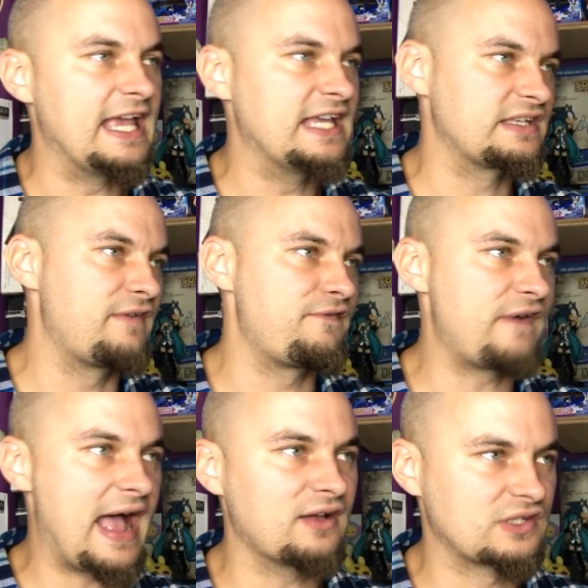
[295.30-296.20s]
is
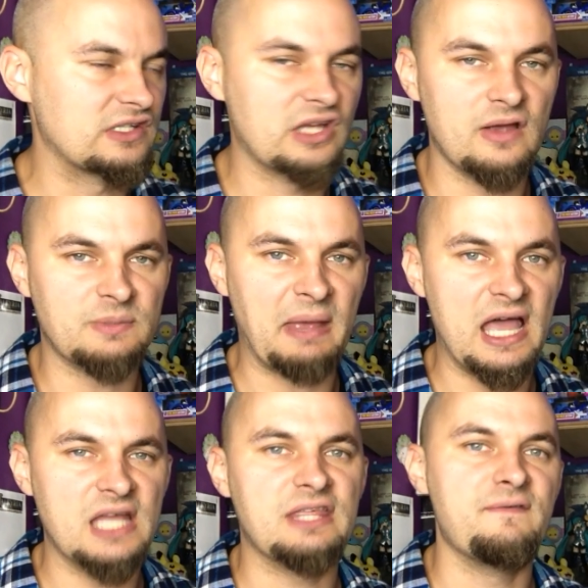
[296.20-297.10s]
1,000 times
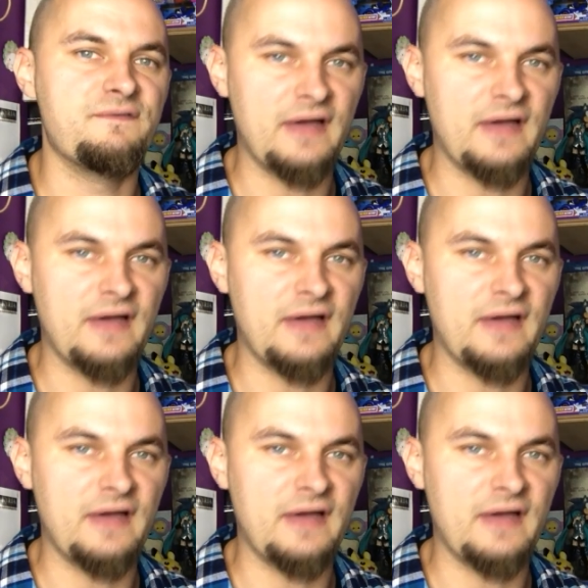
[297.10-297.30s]
better than